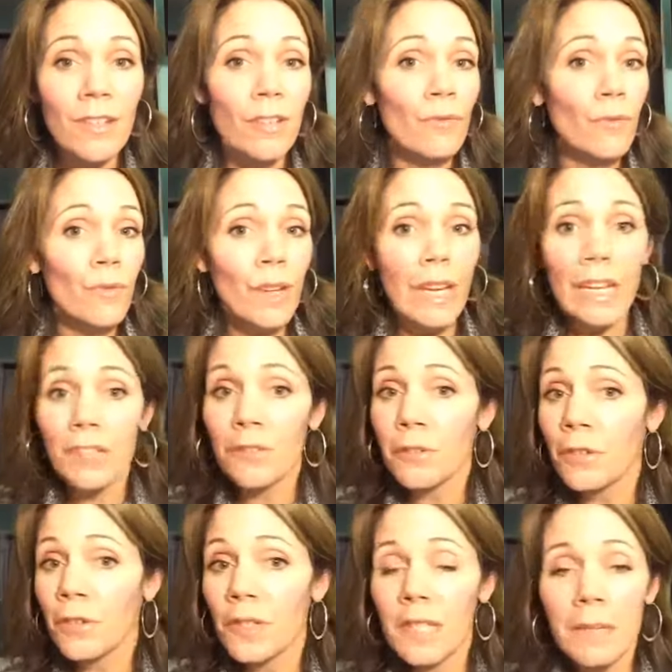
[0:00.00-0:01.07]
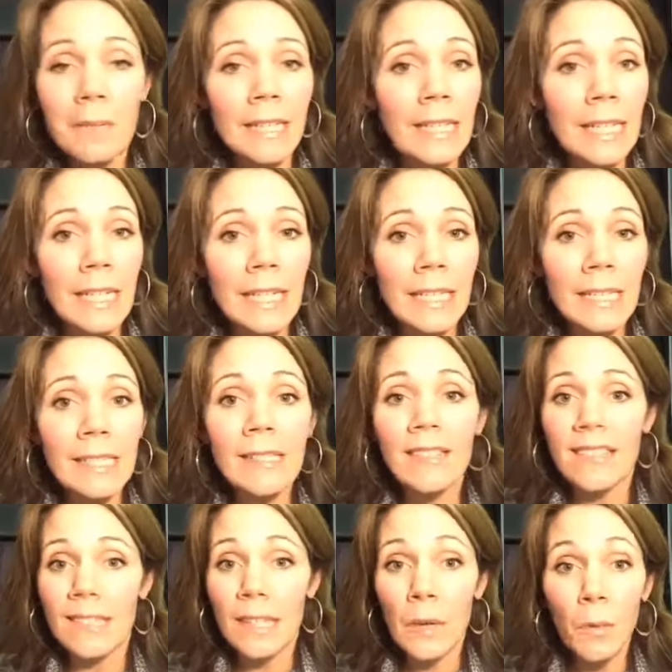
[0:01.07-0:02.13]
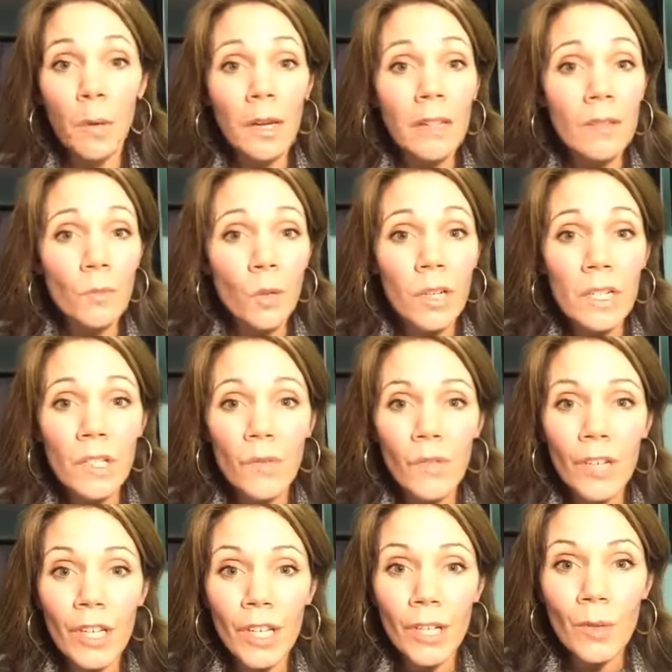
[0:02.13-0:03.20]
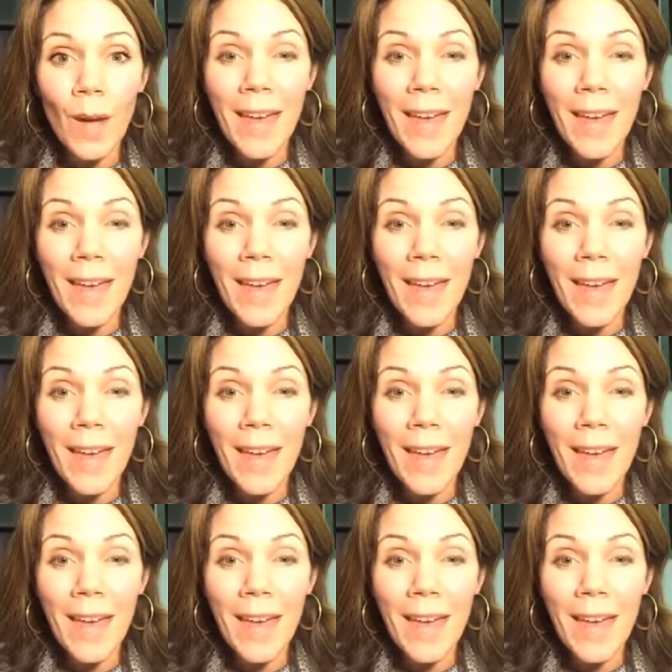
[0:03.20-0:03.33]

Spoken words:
You'll reintroduce them at the end, see what works for you,